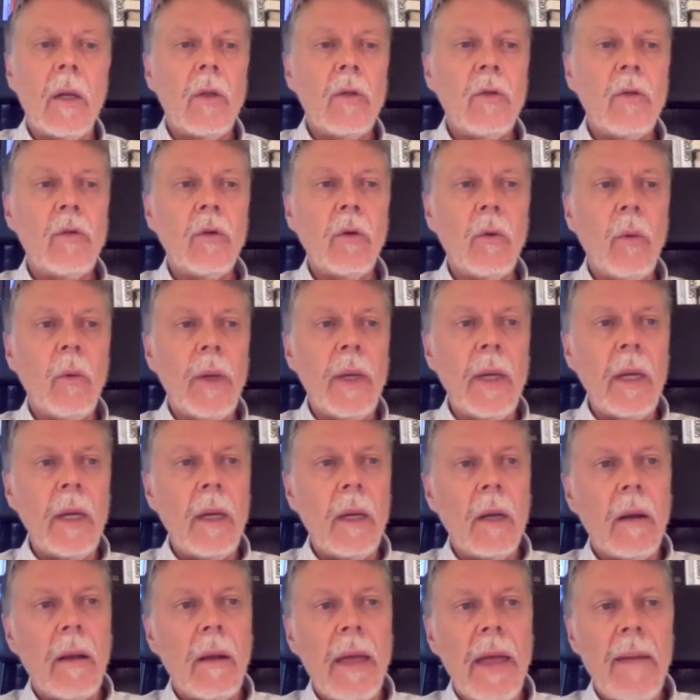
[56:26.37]
Do
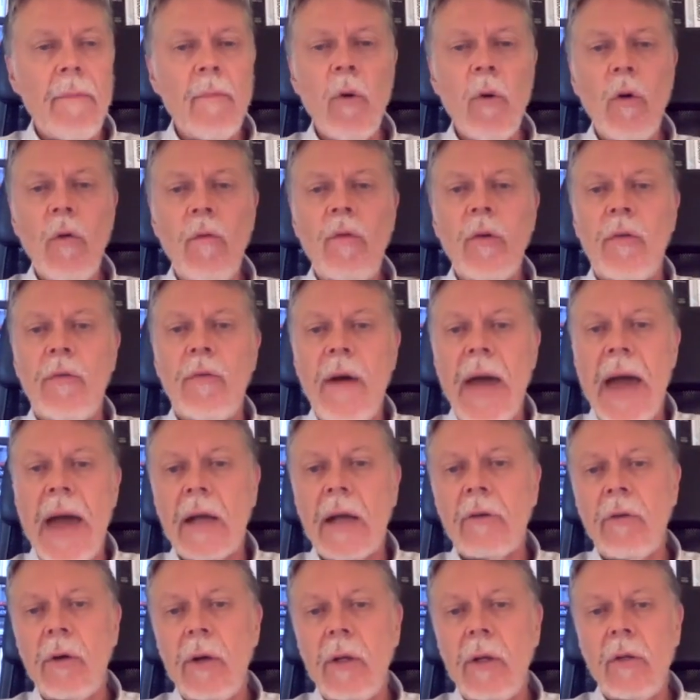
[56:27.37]
we move the
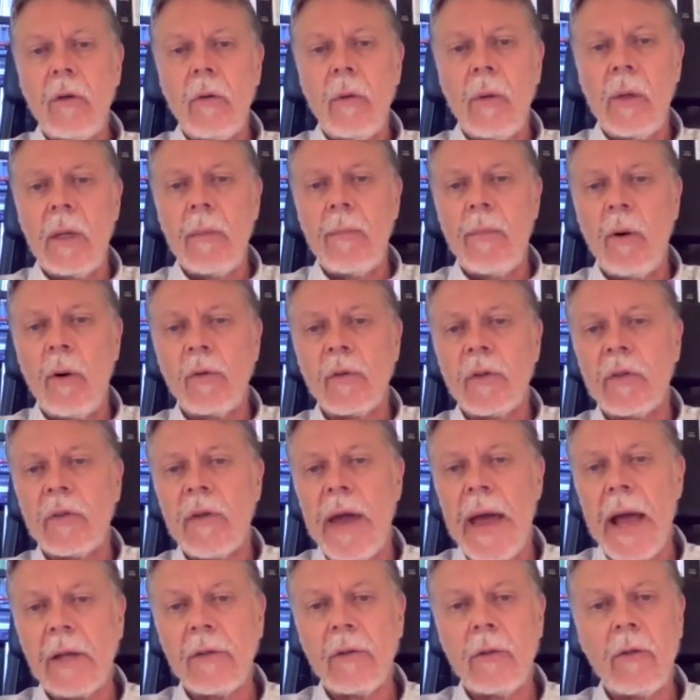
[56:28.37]
factory? Do we impose a
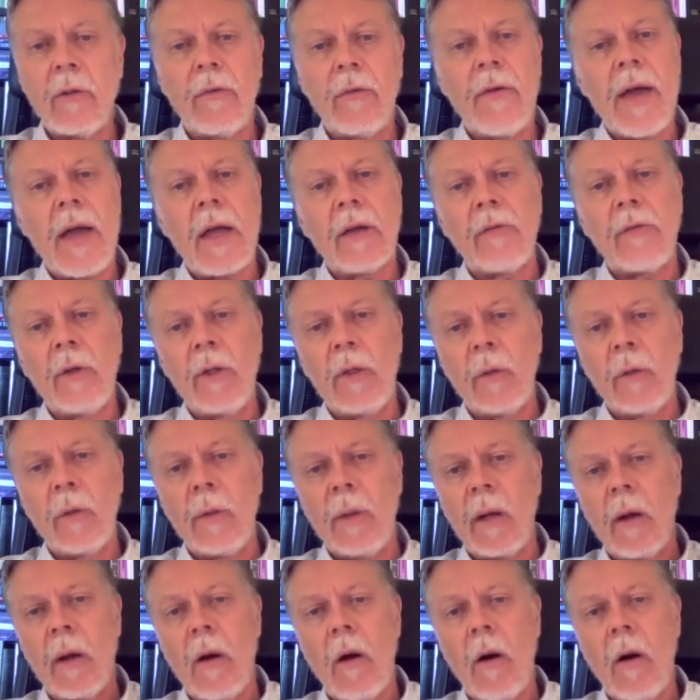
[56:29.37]
tax on the factory? Do we